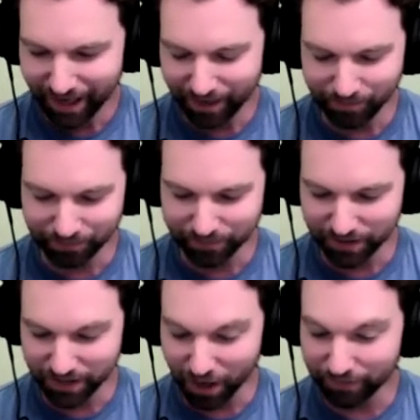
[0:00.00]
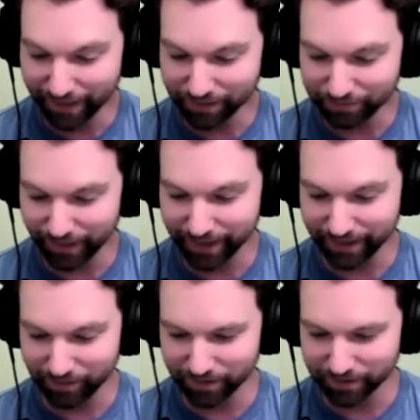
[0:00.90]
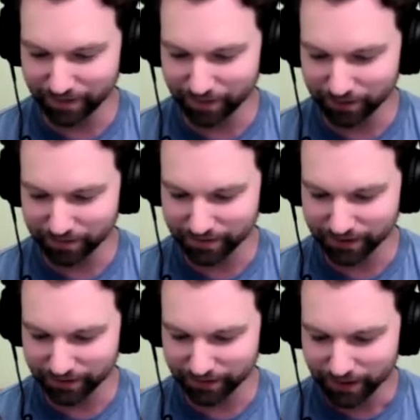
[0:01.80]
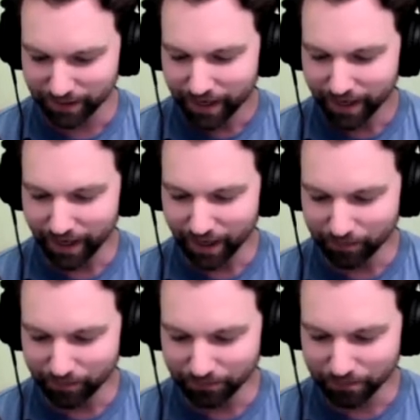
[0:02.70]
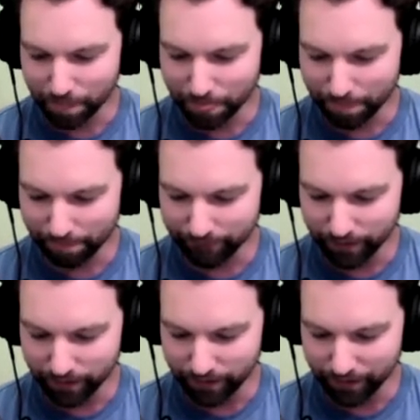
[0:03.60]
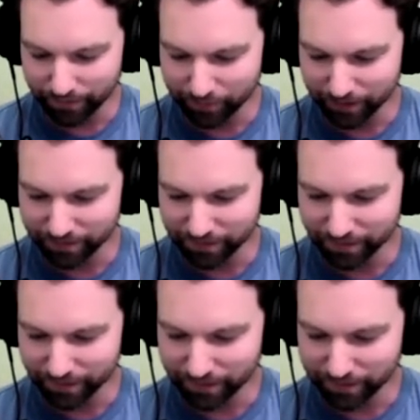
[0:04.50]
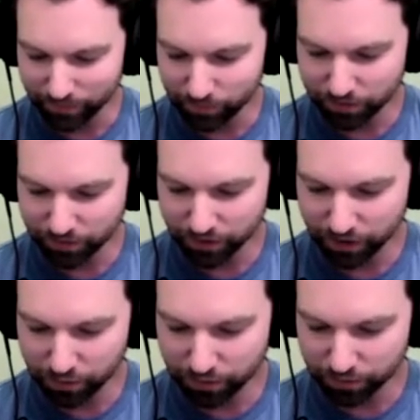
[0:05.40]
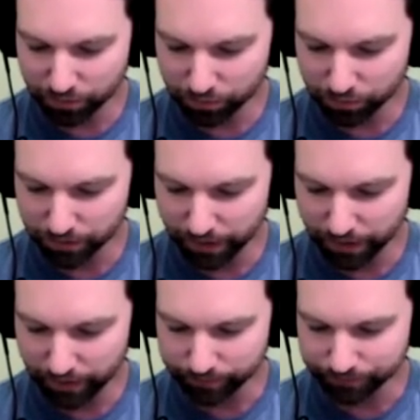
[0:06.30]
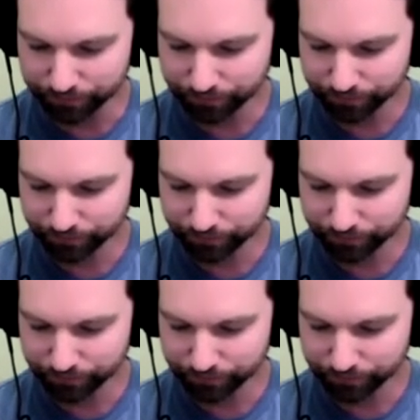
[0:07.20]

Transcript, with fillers: um, no, if I can find it, I'm gonna I'm gonna send it to you. Yeah, for um, sure. Uh, I'll email it to you because it was so cool. Um,